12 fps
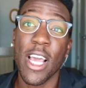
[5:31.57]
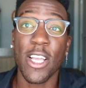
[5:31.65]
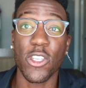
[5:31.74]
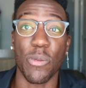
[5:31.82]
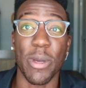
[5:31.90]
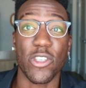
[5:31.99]

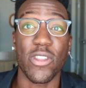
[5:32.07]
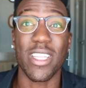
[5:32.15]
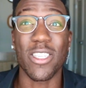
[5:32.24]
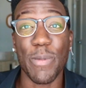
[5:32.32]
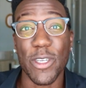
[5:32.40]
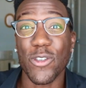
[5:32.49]
so make sure that
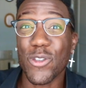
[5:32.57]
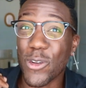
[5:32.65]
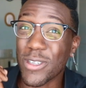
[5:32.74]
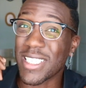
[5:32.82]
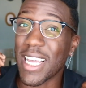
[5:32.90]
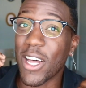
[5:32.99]
the picture
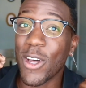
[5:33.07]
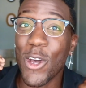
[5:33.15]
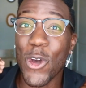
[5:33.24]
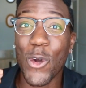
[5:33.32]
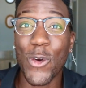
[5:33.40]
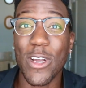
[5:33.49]
turns out
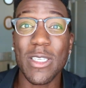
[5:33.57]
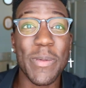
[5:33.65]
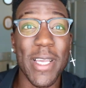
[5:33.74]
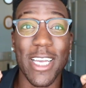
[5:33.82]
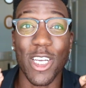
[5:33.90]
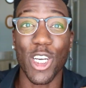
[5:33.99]

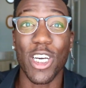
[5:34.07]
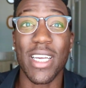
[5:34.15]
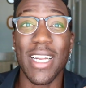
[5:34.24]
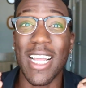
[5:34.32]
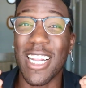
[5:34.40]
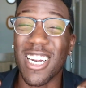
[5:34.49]
crisp and good
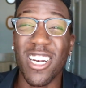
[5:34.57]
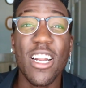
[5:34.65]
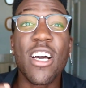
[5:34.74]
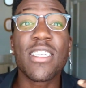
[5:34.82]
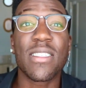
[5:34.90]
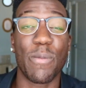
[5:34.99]
and it
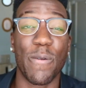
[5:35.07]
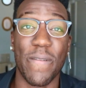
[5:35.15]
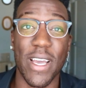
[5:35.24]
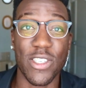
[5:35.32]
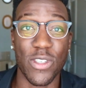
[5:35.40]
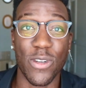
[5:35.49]
looks
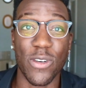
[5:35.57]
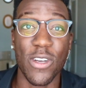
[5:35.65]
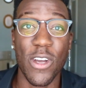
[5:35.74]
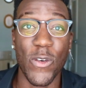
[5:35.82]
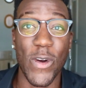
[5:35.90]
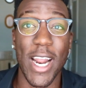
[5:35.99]
professional,
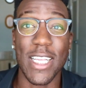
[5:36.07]
right?